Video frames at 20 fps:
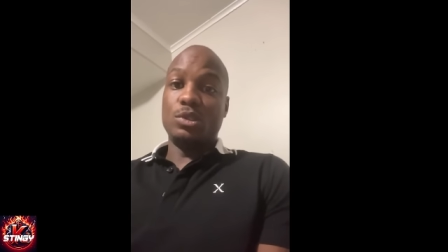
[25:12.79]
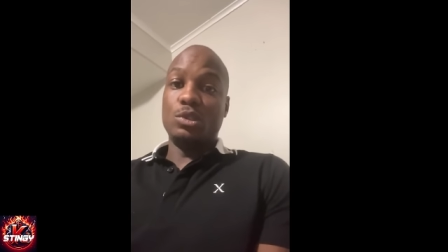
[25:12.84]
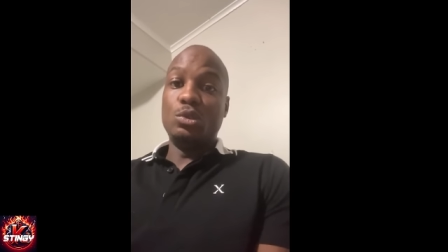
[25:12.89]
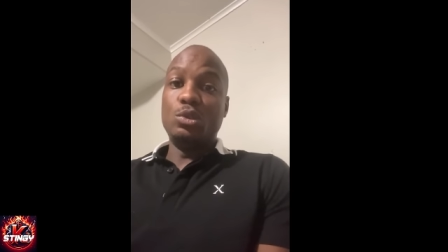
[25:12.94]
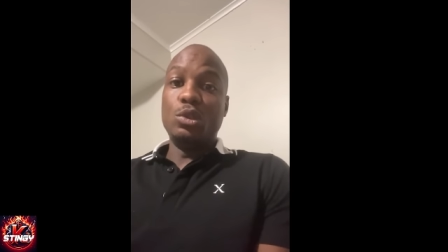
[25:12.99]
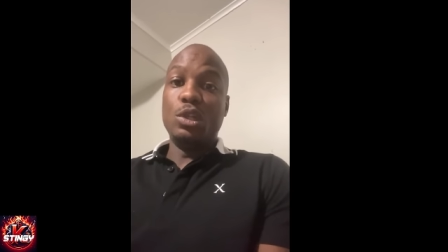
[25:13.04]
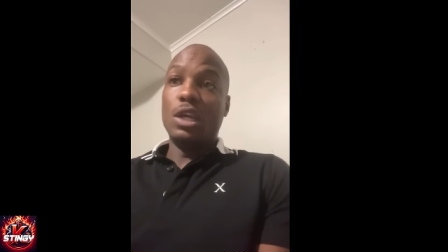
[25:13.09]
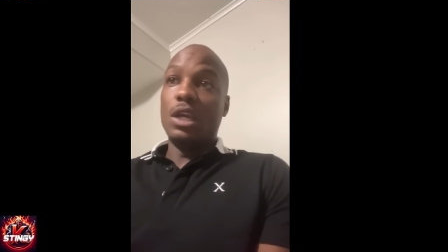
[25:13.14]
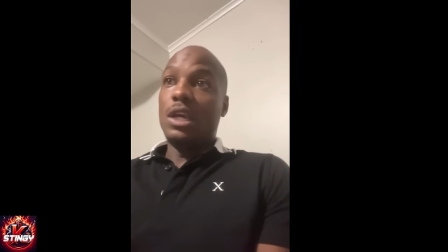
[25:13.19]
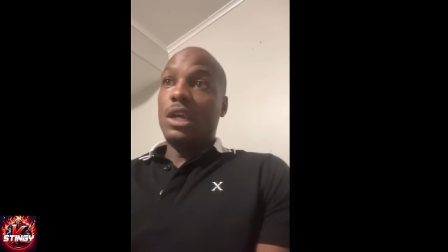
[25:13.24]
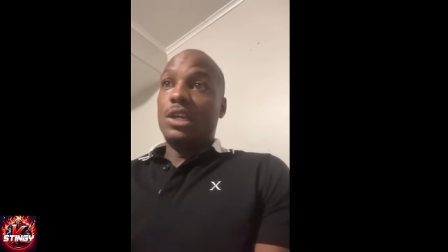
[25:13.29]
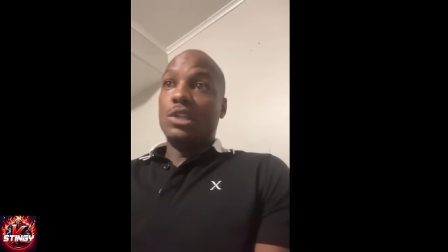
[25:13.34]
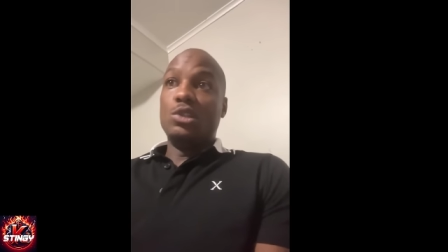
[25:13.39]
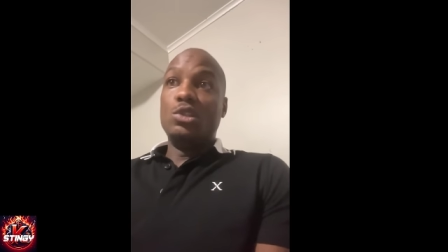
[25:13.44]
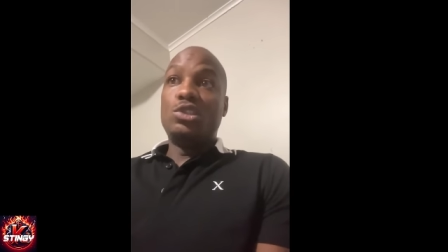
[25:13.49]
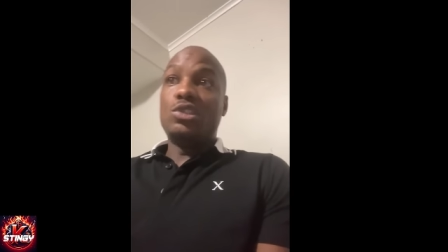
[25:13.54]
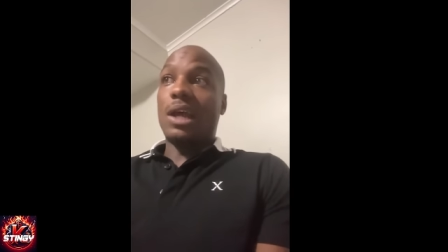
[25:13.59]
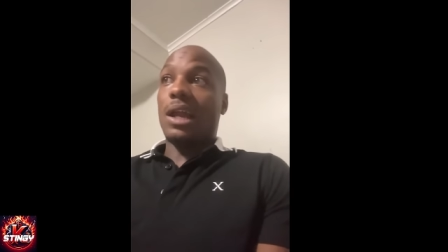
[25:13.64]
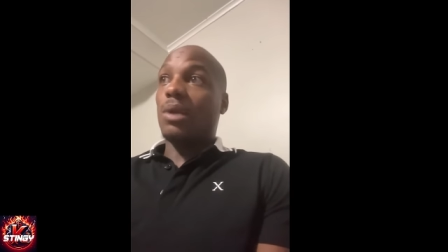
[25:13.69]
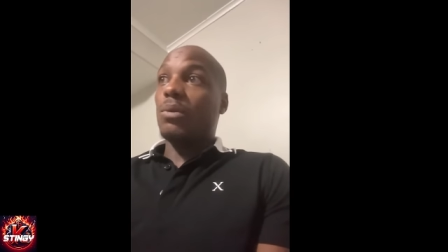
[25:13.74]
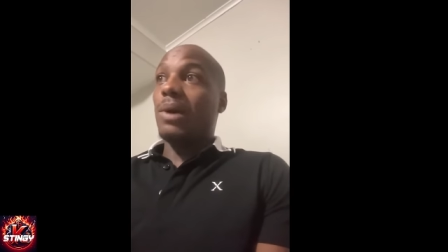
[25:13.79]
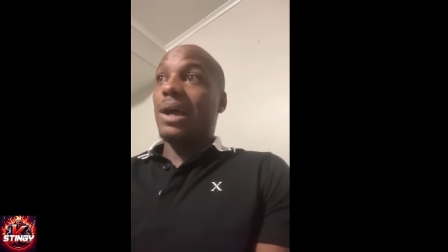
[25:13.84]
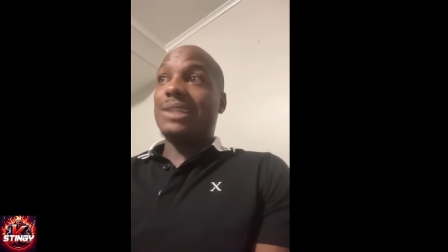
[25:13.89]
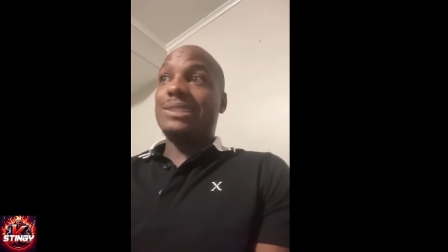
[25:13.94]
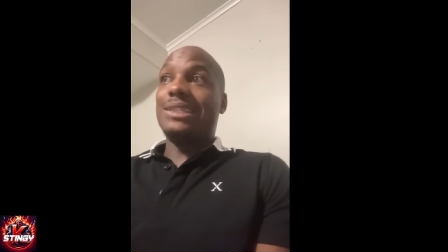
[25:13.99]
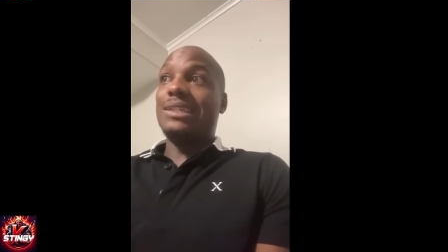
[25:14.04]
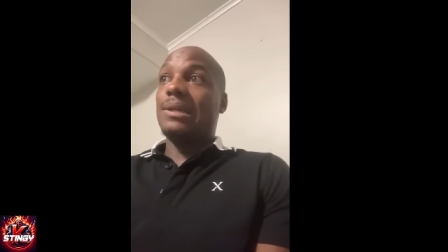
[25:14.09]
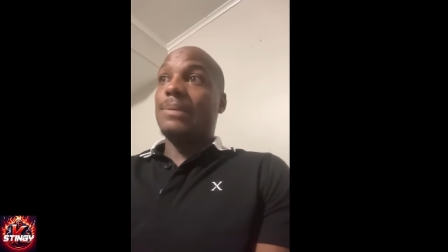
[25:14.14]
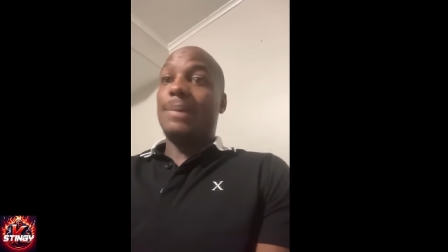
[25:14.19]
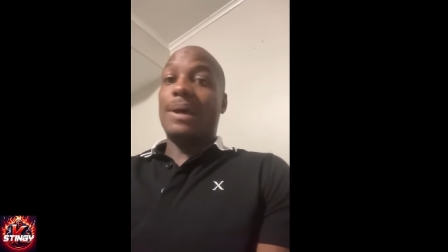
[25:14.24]
You you trying to watch
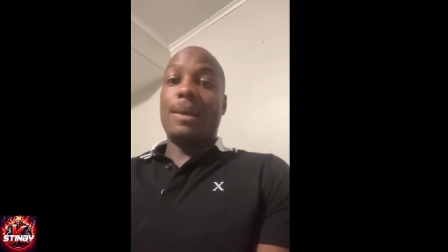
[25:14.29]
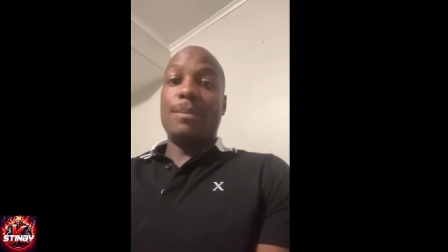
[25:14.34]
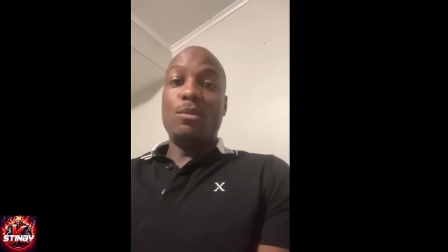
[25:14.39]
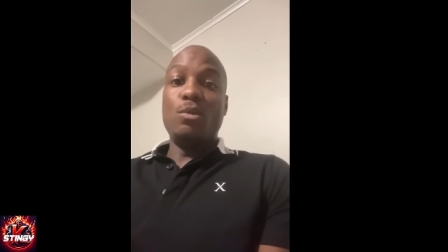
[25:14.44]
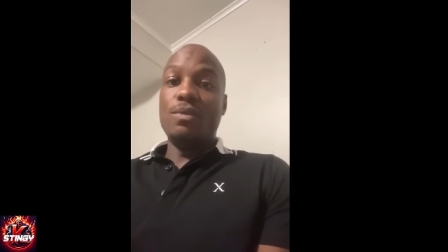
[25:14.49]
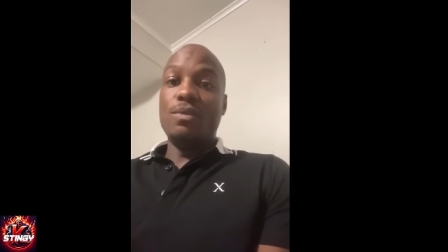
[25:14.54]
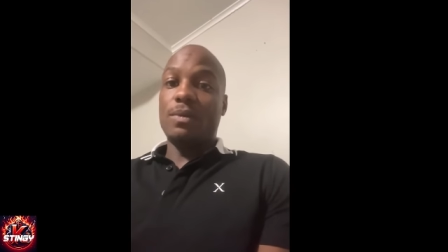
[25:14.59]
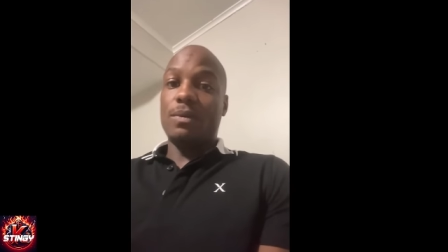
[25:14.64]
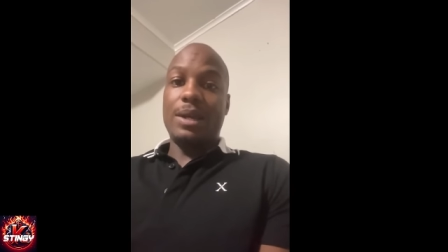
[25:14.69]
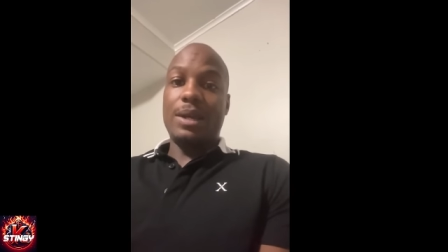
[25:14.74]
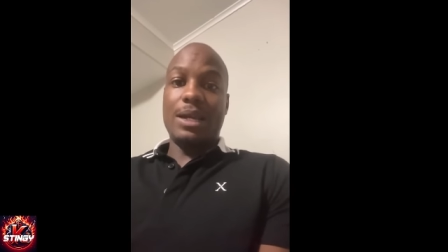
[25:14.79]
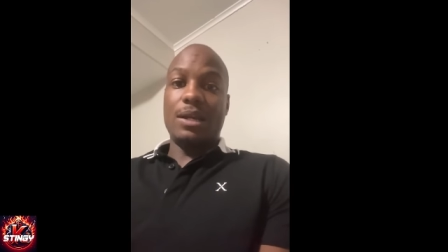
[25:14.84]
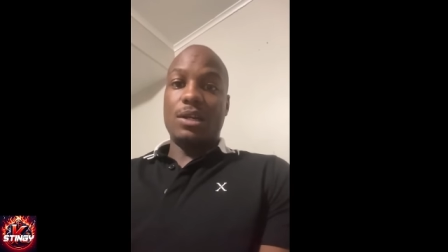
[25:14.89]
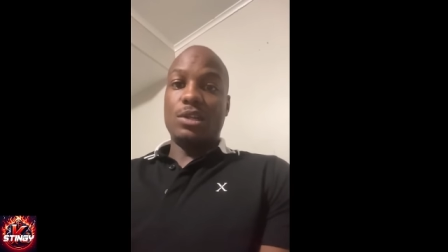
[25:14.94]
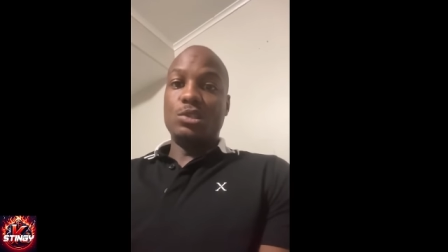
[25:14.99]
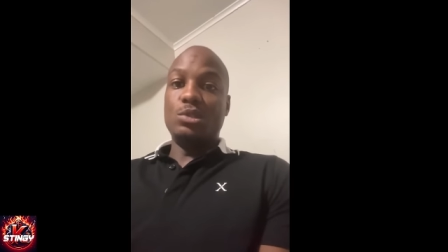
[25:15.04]
everybody moving around.